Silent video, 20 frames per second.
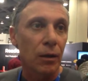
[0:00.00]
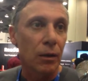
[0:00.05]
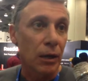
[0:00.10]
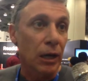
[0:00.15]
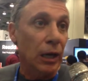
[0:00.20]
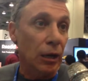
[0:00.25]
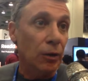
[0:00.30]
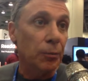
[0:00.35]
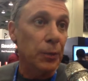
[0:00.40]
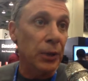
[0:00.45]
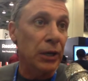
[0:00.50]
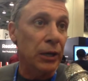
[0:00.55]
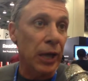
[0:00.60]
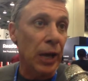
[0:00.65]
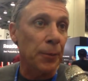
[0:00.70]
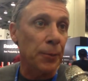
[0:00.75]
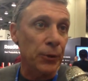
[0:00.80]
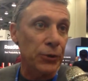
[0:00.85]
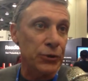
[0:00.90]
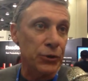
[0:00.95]
Yeah, it'll be in
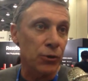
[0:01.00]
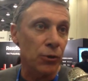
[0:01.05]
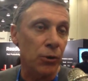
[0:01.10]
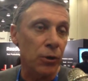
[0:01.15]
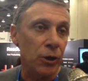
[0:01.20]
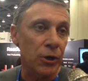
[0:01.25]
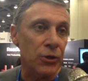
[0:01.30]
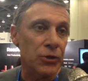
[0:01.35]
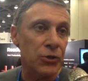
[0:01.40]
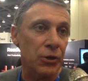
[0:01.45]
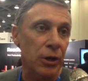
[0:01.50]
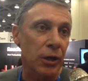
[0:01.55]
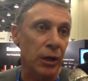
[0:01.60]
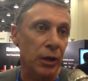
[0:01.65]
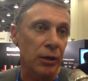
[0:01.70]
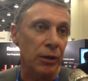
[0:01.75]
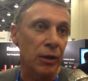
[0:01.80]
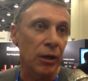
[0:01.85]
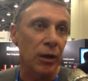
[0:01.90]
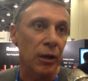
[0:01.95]
Apple stores
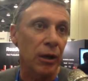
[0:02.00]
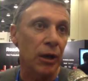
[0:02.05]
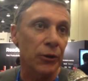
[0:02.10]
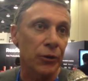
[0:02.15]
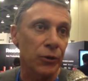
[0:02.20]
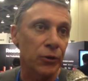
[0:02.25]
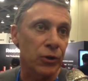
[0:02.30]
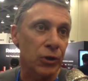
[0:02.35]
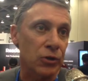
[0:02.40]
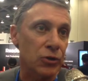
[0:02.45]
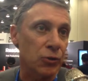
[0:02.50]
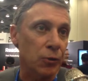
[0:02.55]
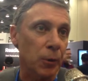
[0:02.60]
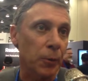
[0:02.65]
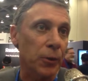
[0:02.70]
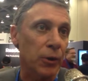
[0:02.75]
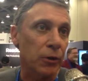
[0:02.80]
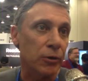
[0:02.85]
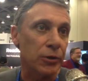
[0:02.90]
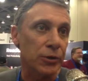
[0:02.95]
and uh, other
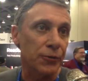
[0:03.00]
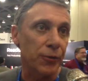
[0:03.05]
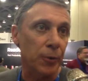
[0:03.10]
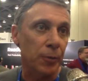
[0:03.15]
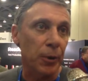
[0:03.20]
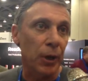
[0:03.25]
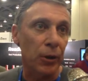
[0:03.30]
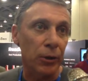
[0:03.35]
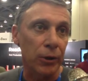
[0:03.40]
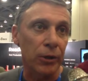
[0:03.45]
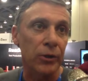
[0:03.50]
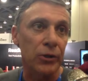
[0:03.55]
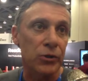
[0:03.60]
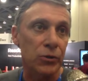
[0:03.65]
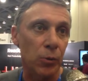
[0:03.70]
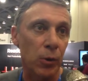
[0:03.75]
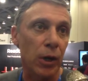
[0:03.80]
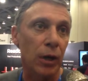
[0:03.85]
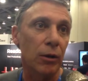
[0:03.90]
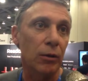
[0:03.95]
distributors for Belkin as
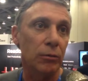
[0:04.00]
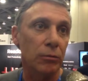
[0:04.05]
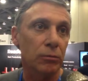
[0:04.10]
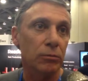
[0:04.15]
well.